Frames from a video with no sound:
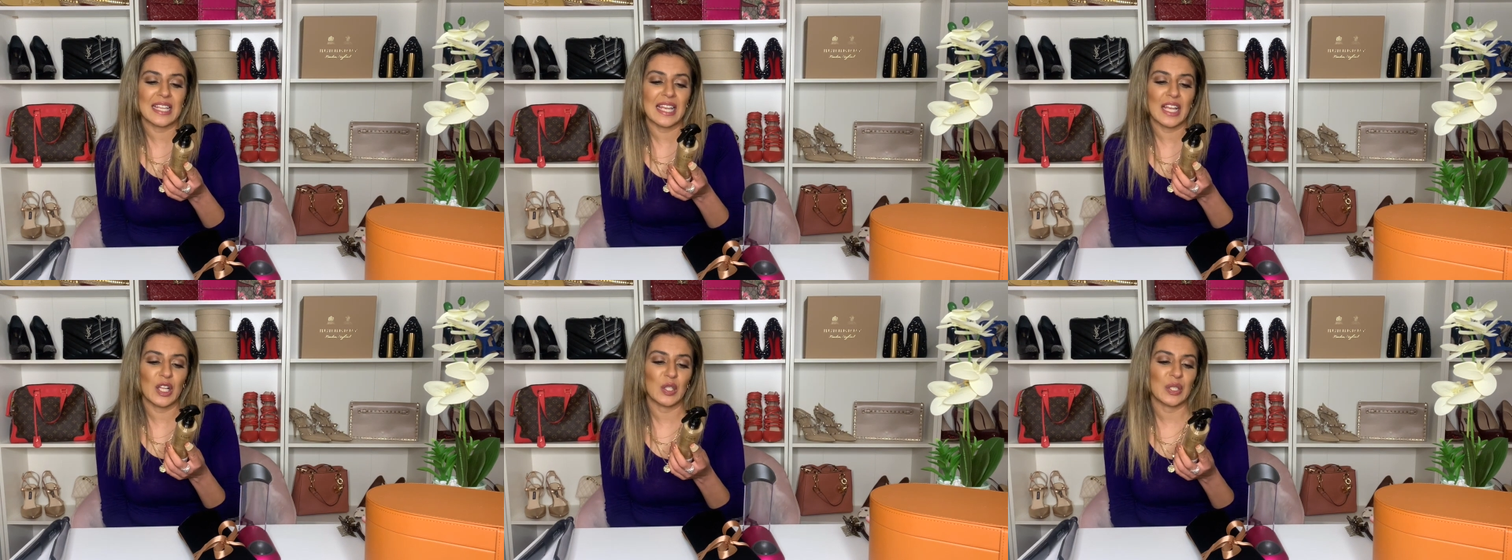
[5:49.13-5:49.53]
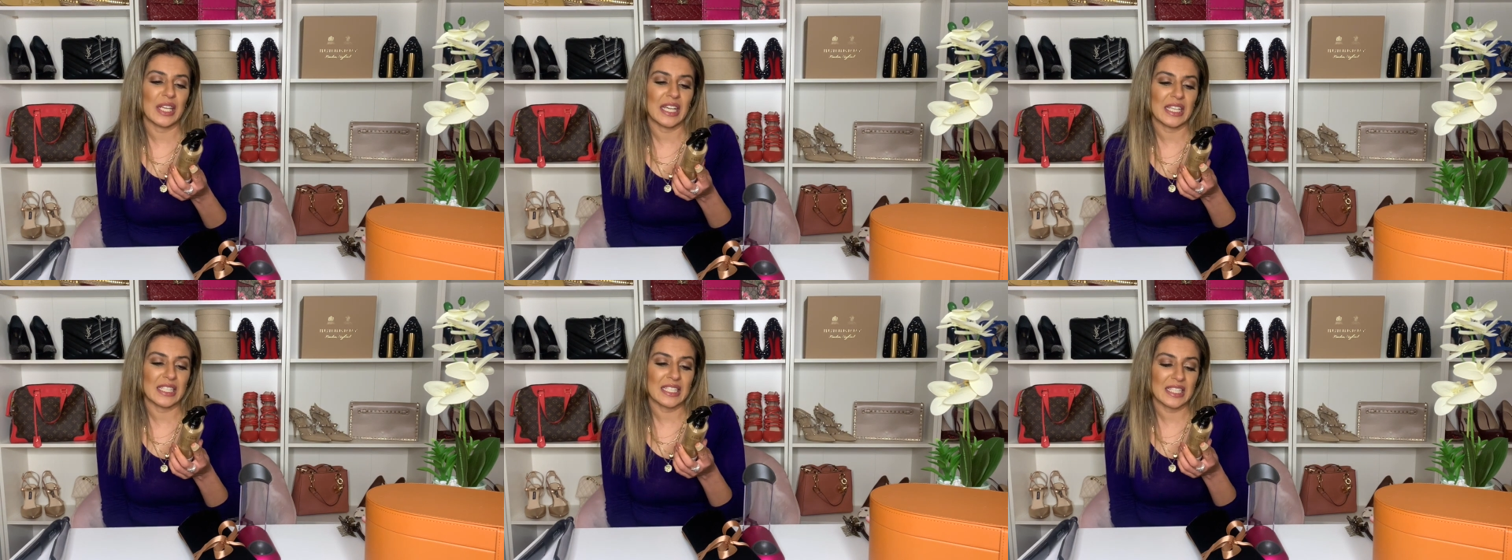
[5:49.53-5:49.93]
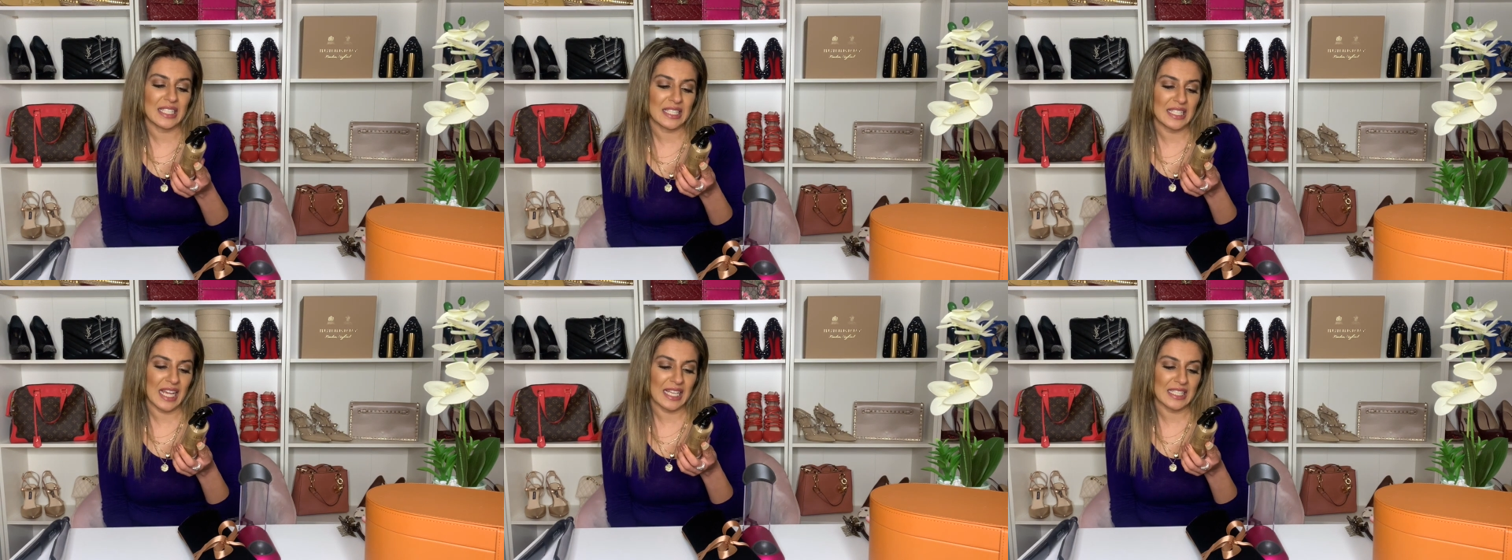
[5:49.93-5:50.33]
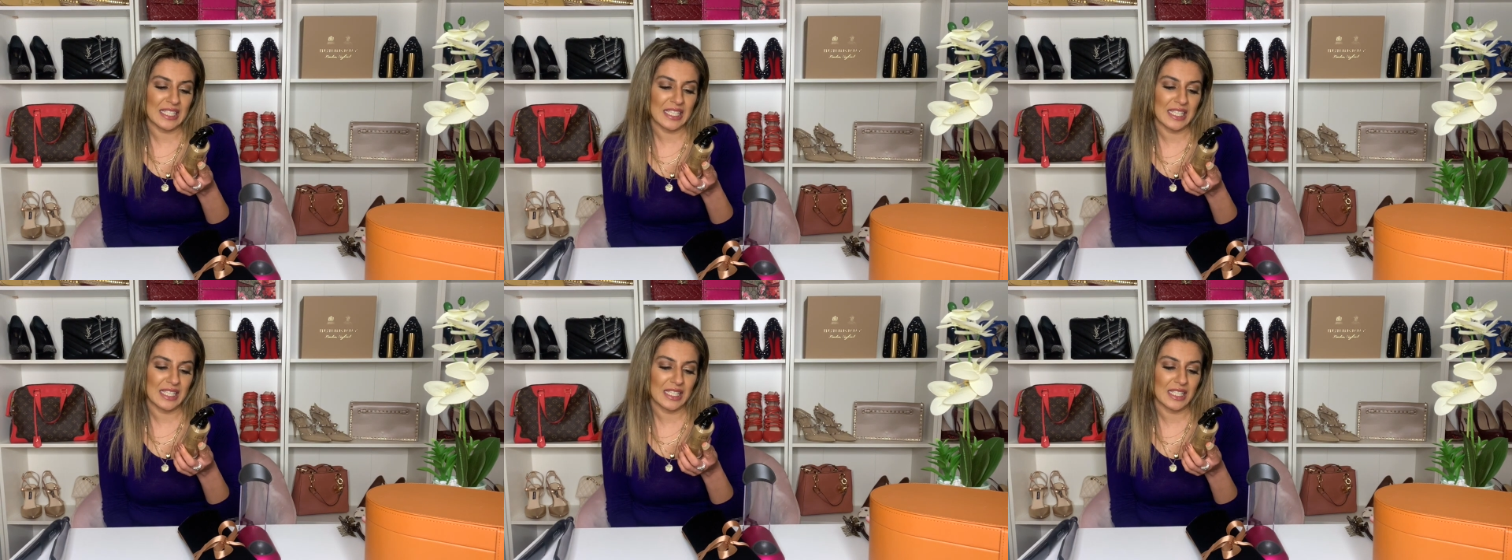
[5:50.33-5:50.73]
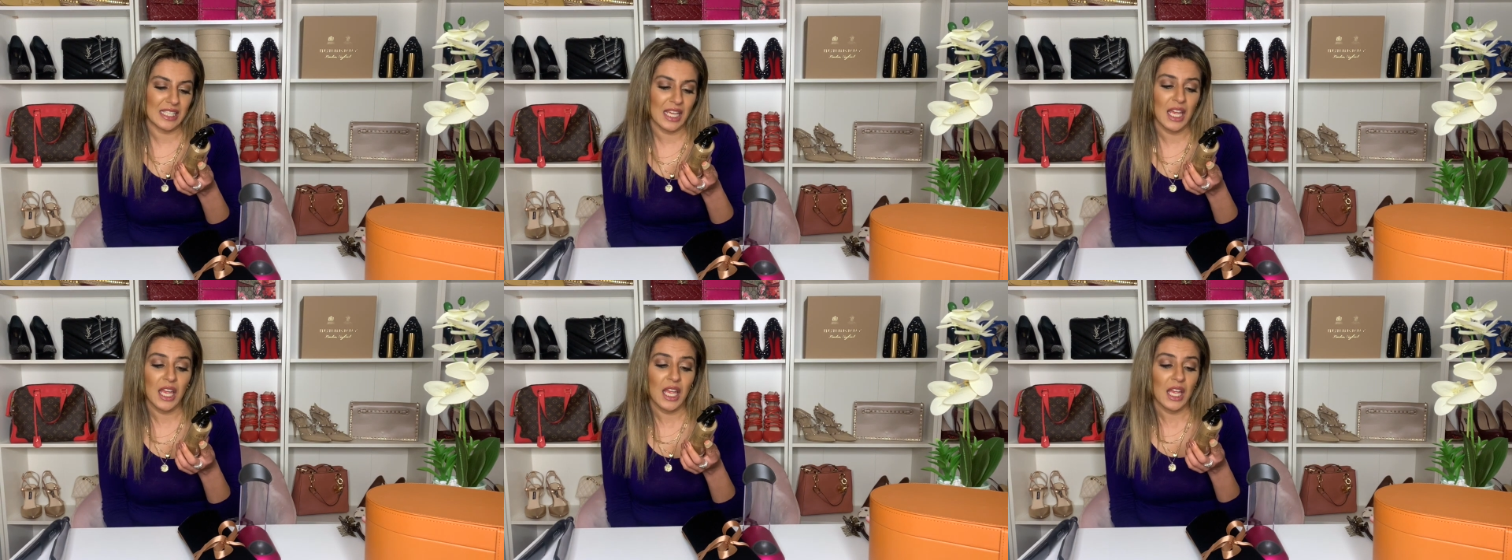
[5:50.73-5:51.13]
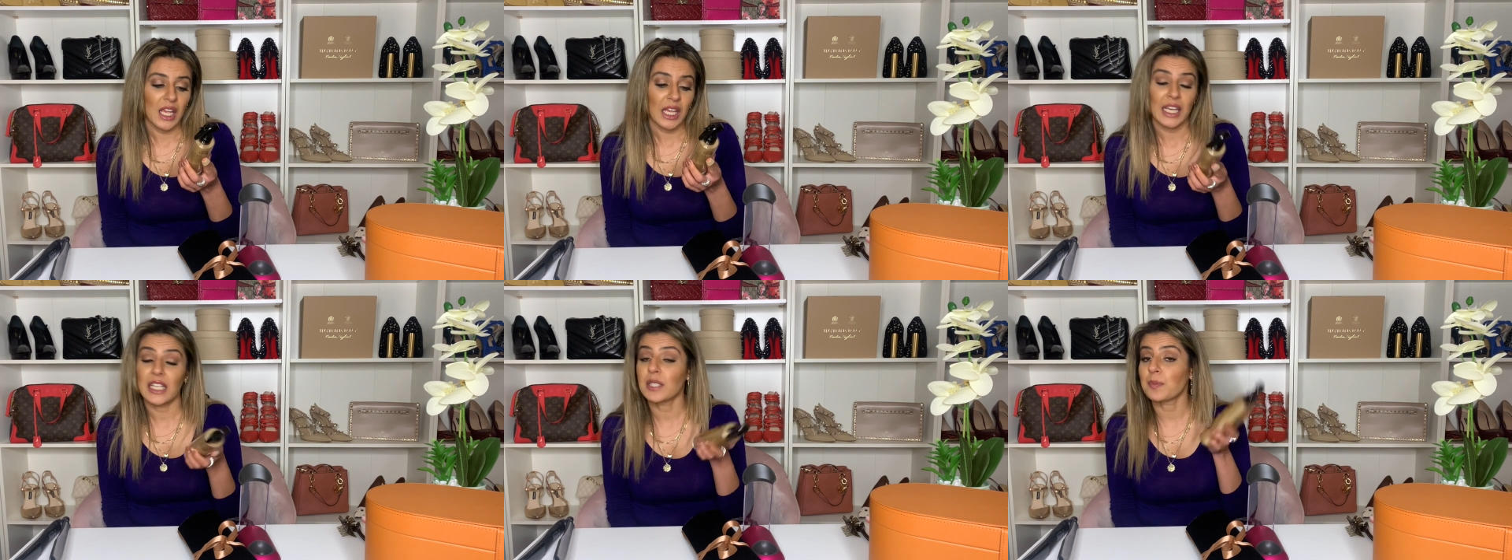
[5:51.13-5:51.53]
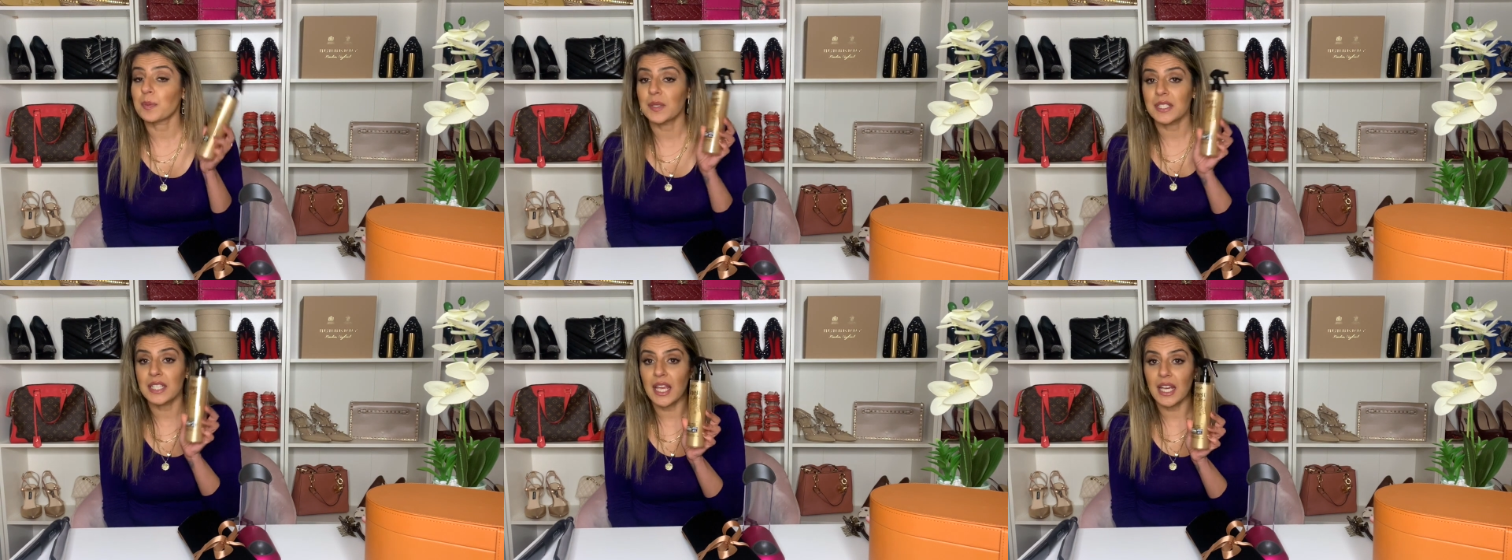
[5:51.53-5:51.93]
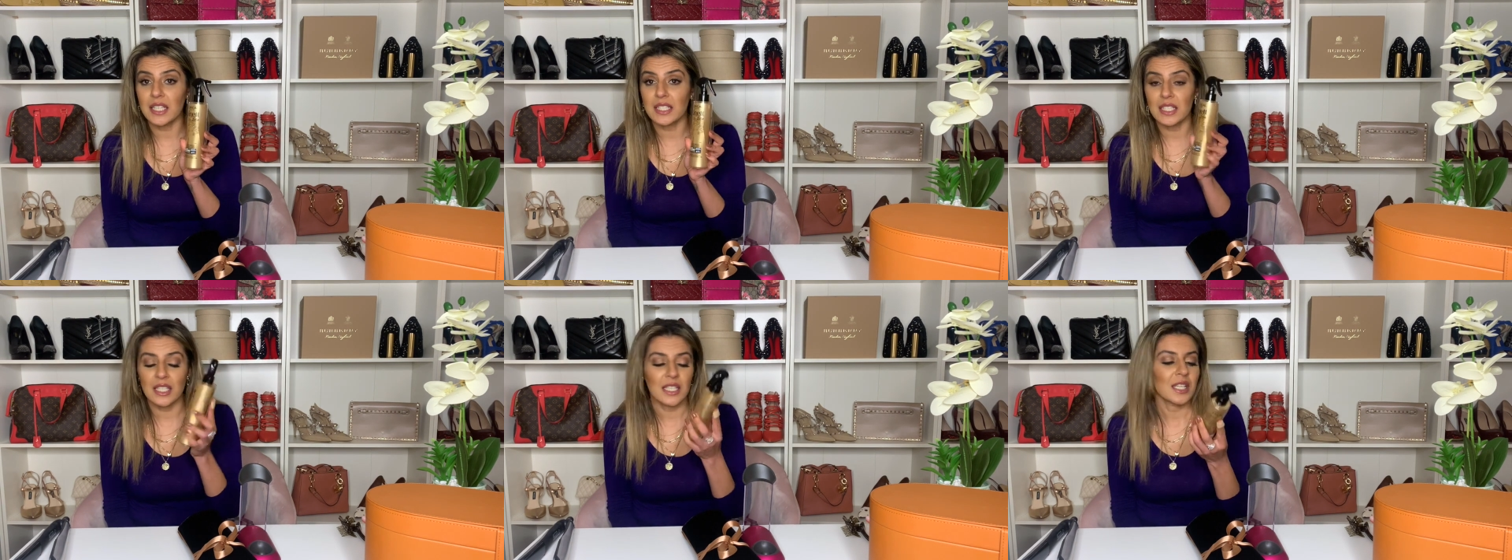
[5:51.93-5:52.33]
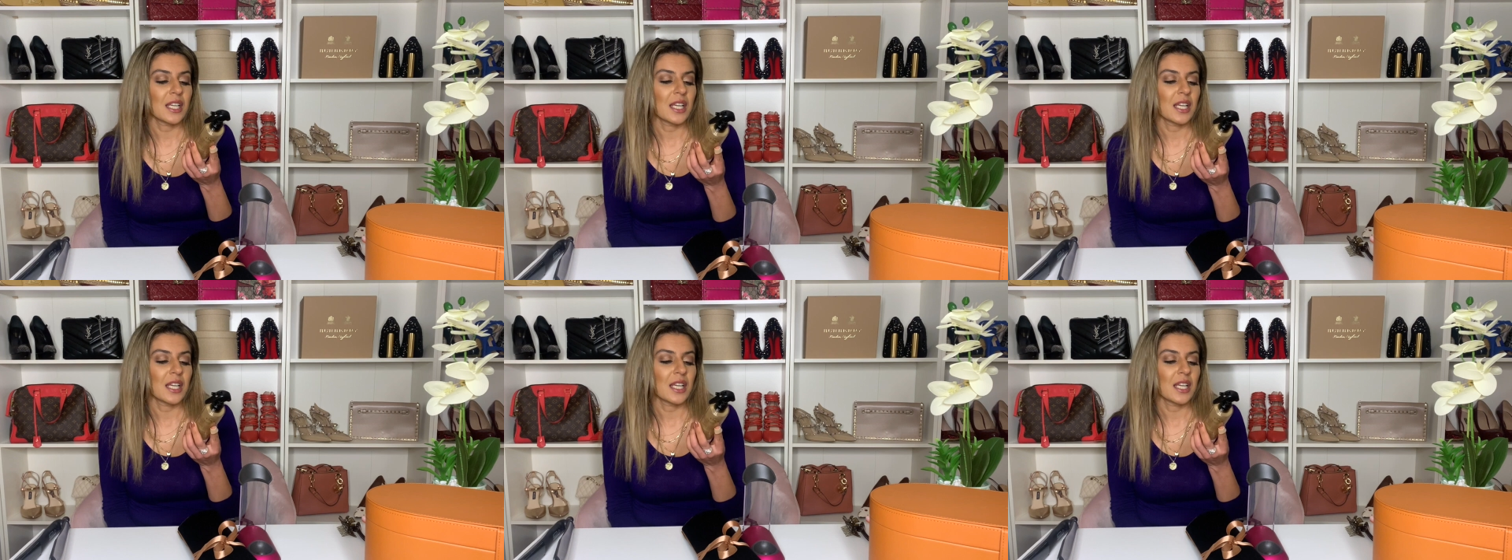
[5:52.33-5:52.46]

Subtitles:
Elnet Satin Heat Protect